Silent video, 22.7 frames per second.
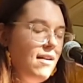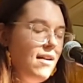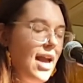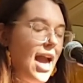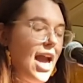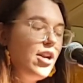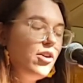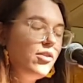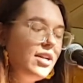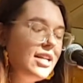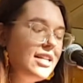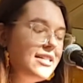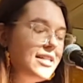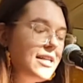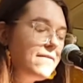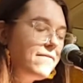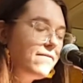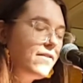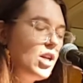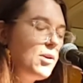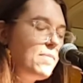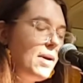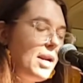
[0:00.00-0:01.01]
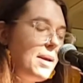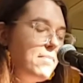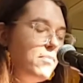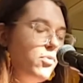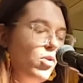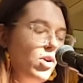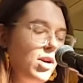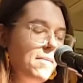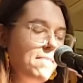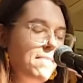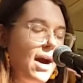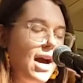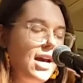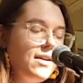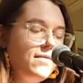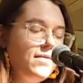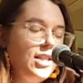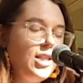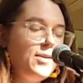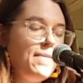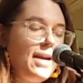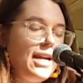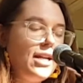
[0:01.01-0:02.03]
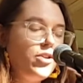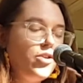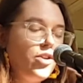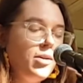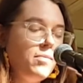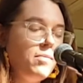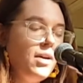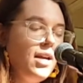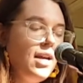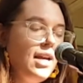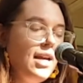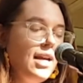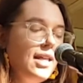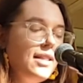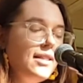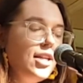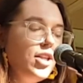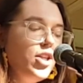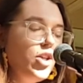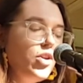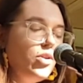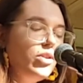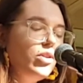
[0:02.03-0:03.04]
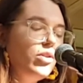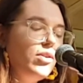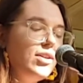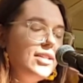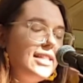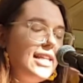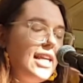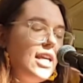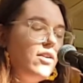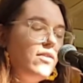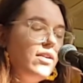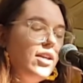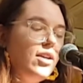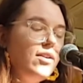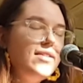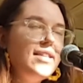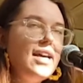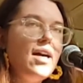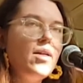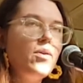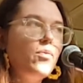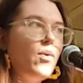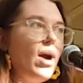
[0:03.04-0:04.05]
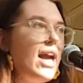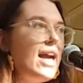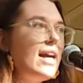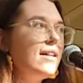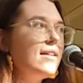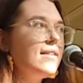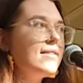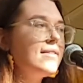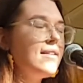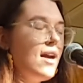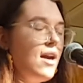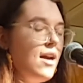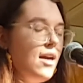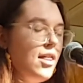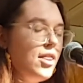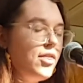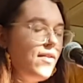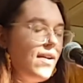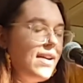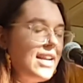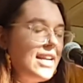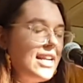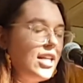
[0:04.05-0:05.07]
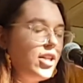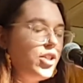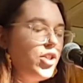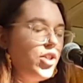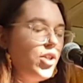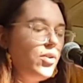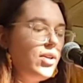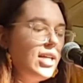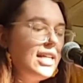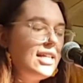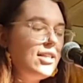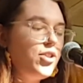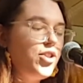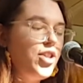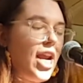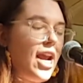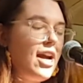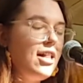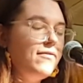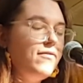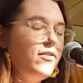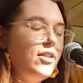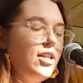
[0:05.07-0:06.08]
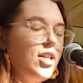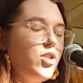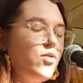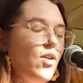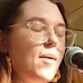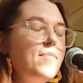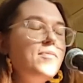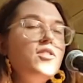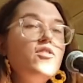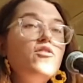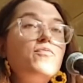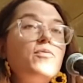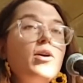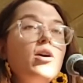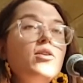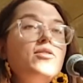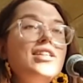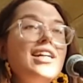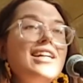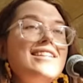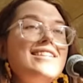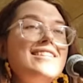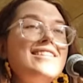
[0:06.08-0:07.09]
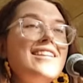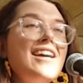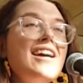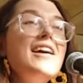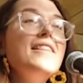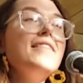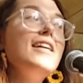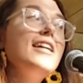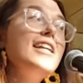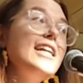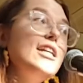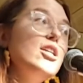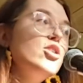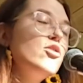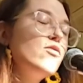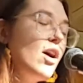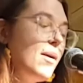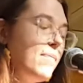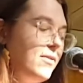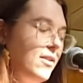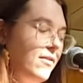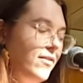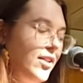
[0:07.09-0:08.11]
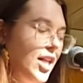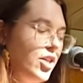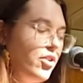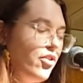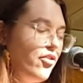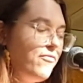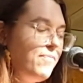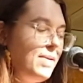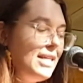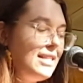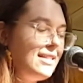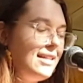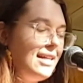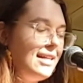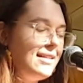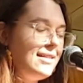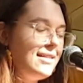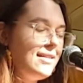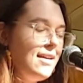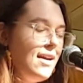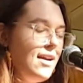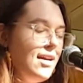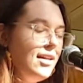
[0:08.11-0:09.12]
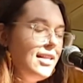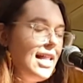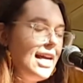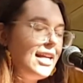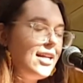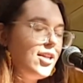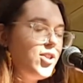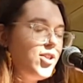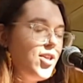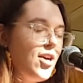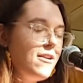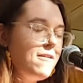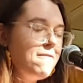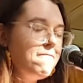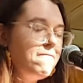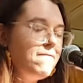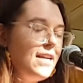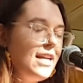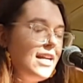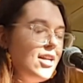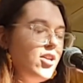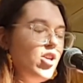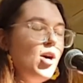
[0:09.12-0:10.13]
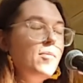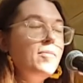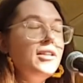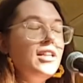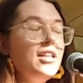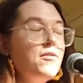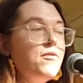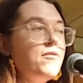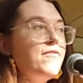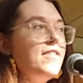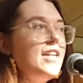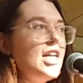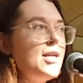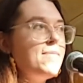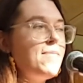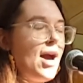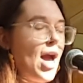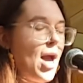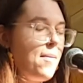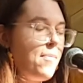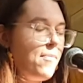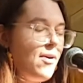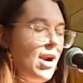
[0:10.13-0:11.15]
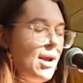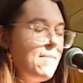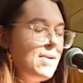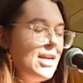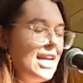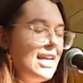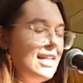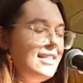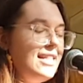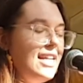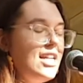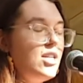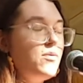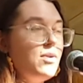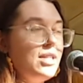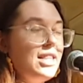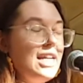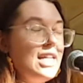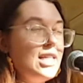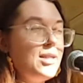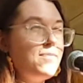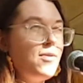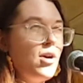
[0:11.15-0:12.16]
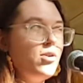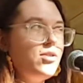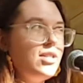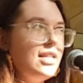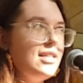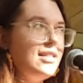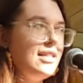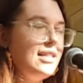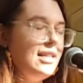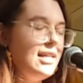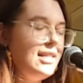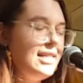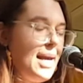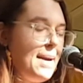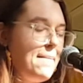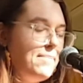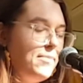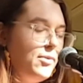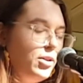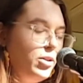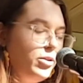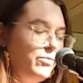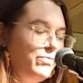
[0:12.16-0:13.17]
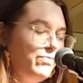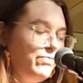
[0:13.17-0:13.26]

And on a different but important part of the spectrum, the new laws here in New South Wales threatening 2 years jail for disruptive protests that interrupt the flow of business, like a certain figure nominally revered by a premier did with his protest in the temple.